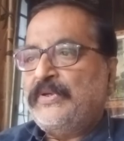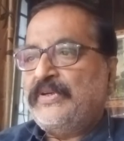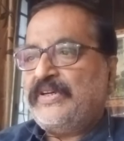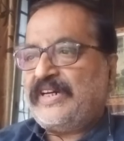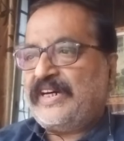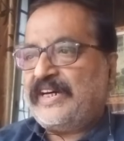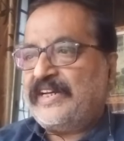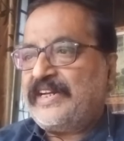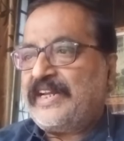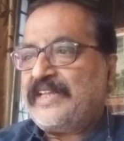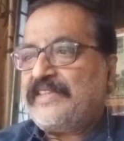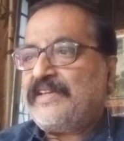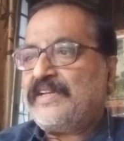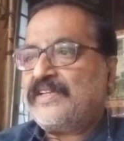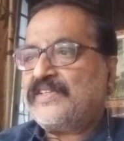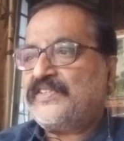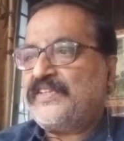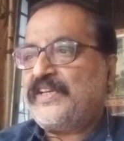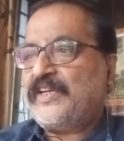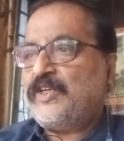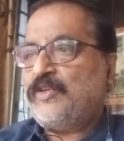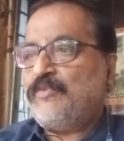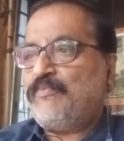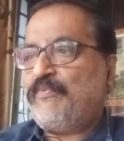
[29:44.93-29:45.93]
Another
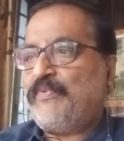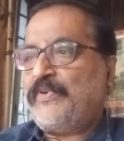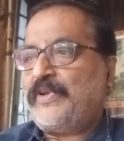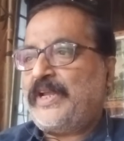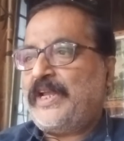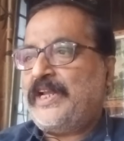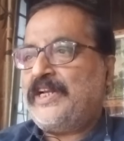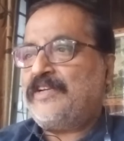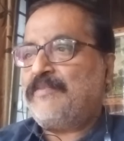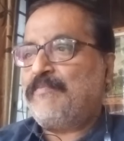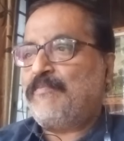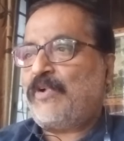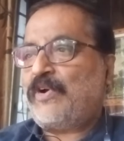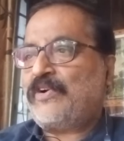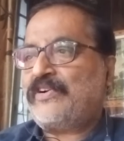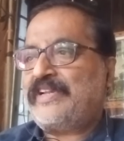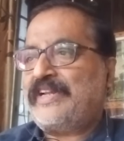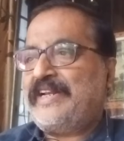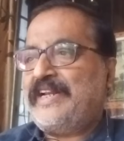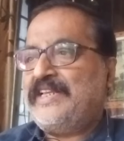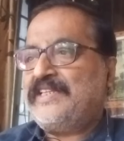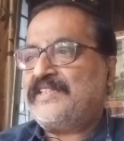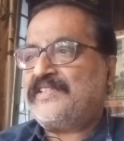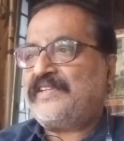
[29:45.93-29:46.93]
significant
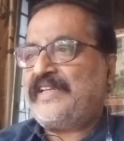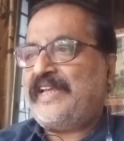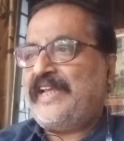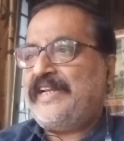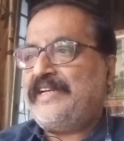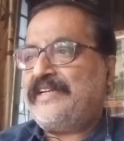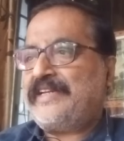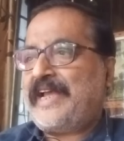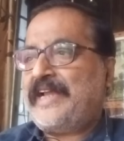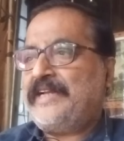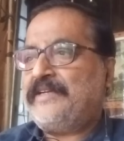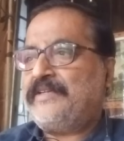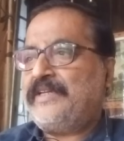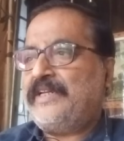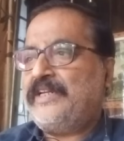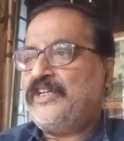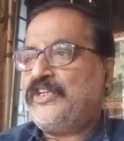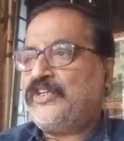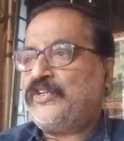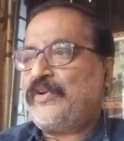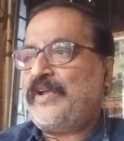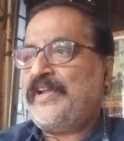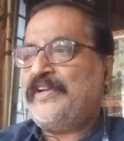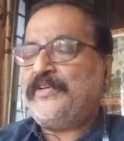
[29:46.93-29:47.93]
modernist in
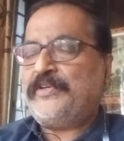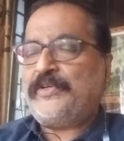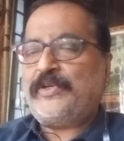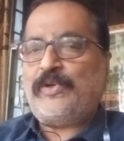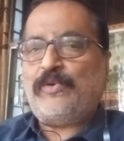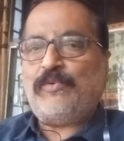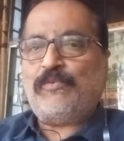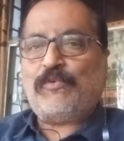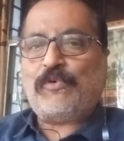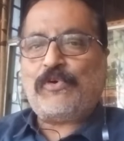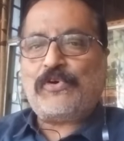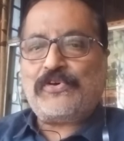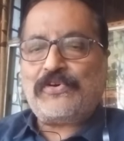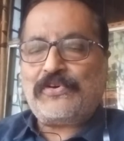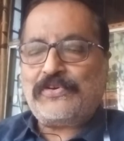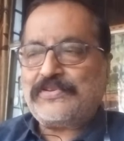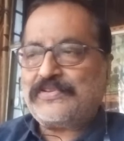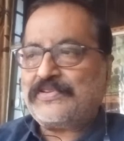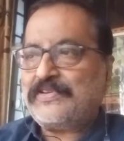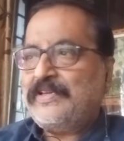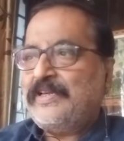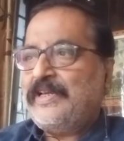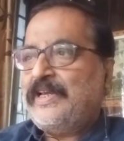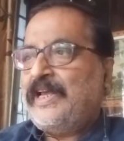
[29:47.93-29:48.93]
1920 was
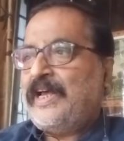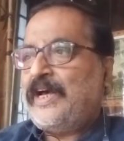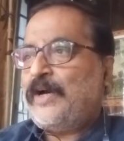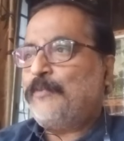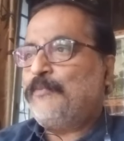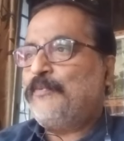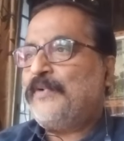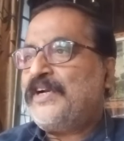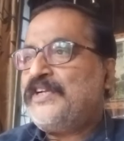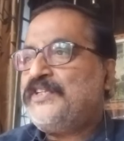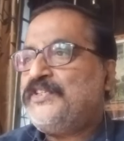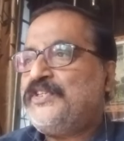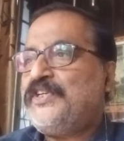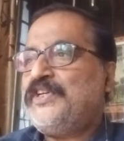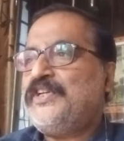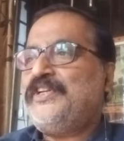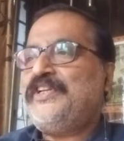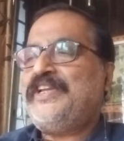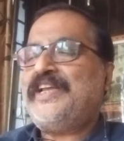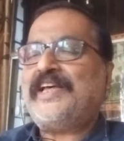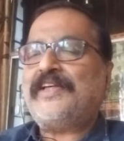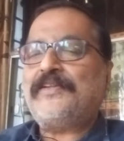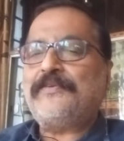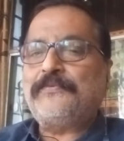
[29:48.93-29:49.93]

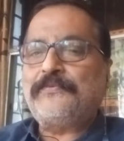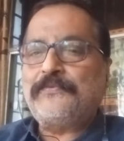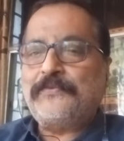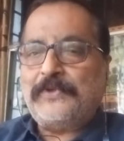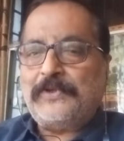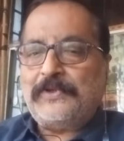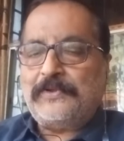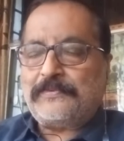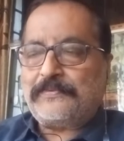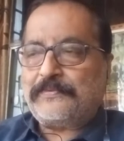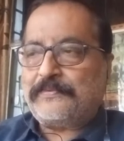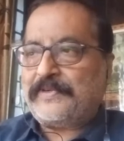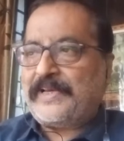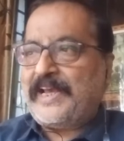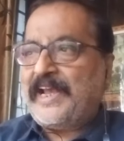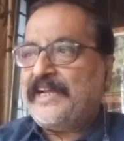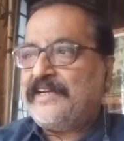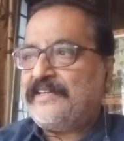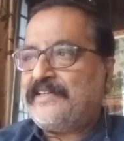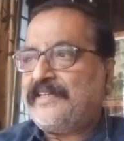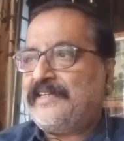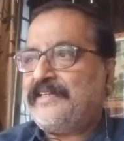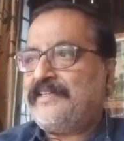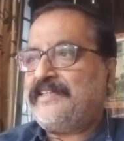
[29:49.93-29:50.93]
Virginia Woolf,
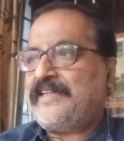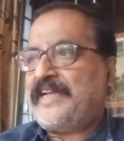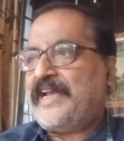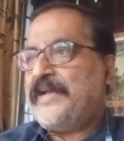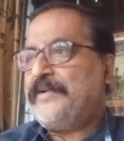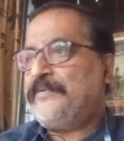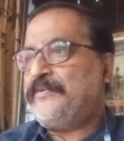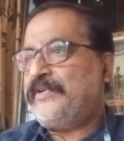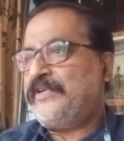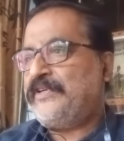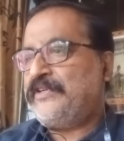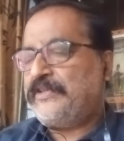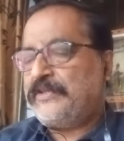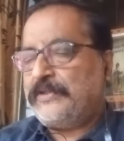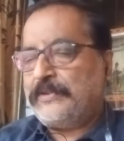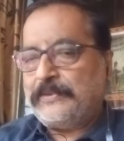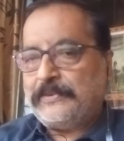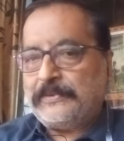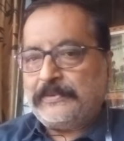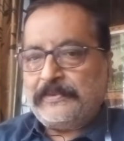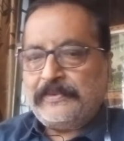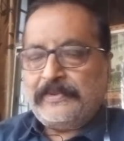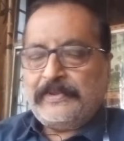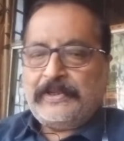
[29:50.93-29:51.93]
1882
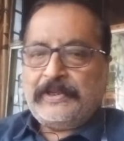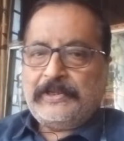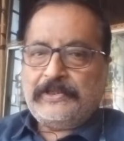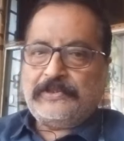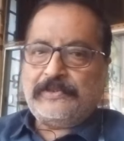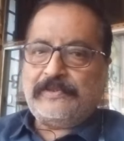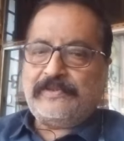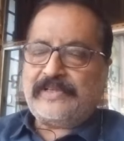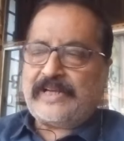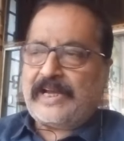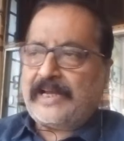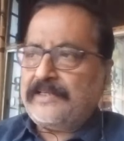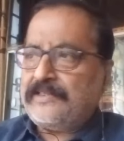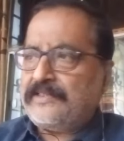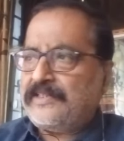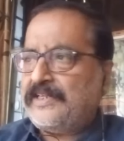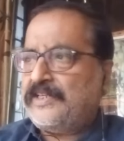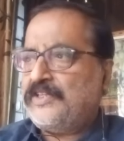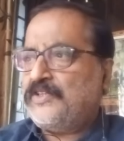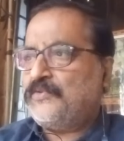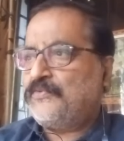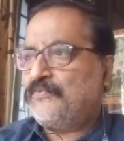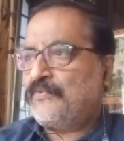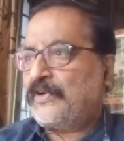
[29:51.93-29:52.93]
to
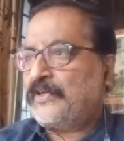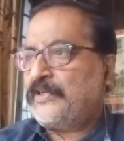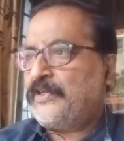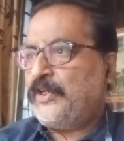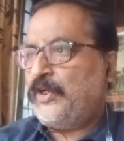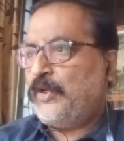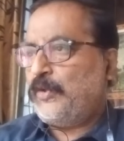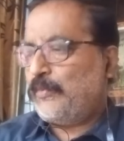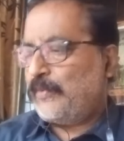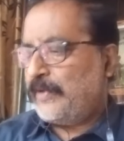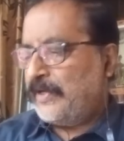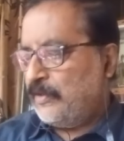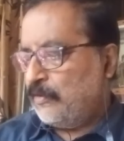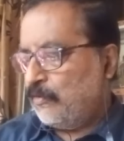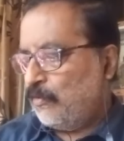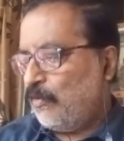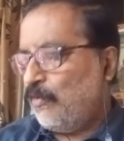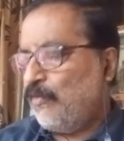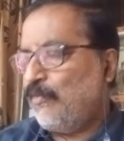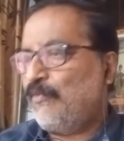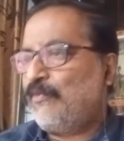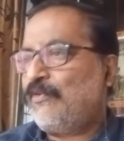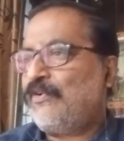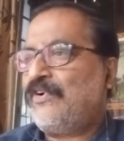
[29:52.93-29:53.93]
1941,
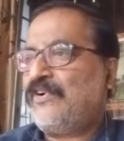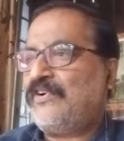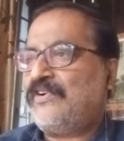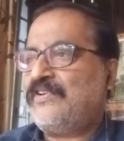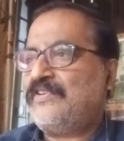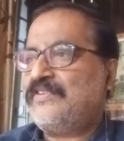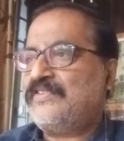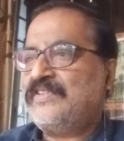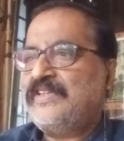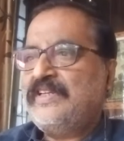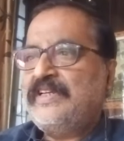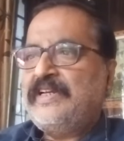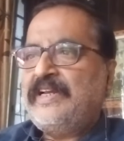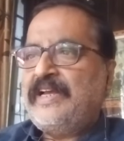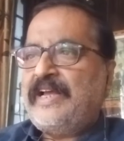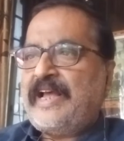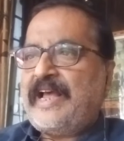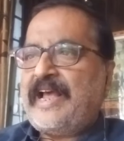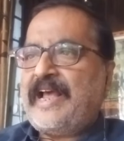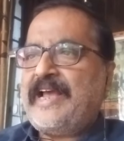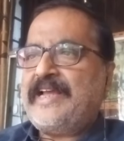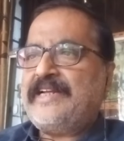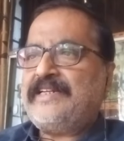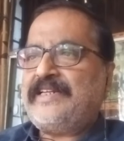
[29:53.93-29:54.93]
who was
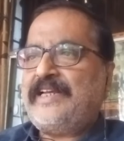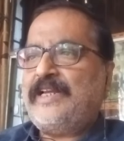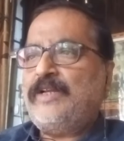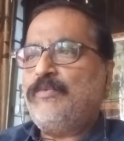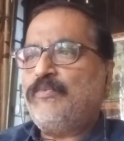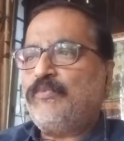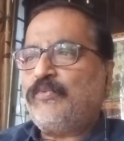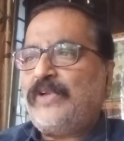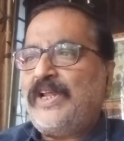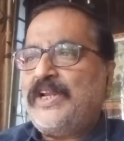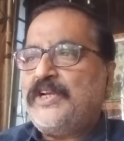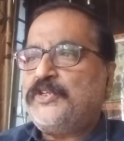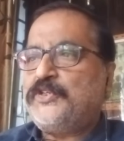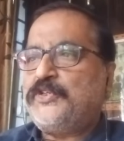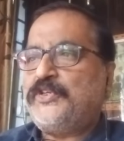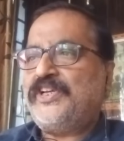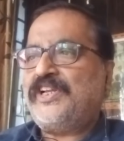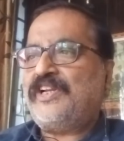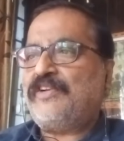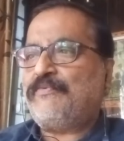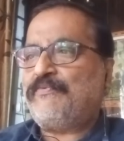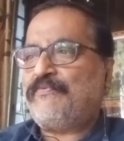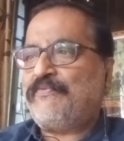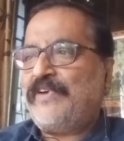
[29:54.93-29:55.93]
an
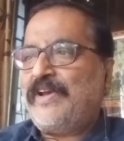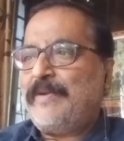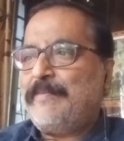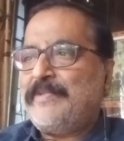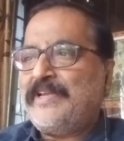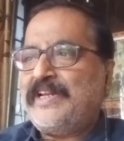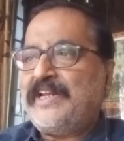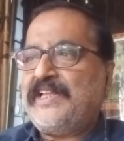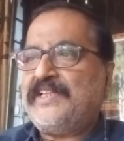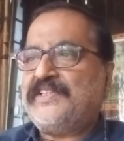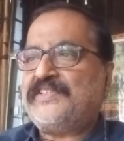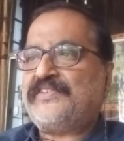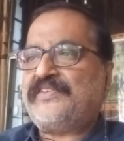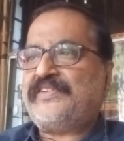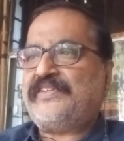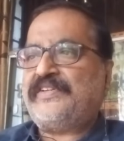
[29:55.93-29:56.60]
influential feminist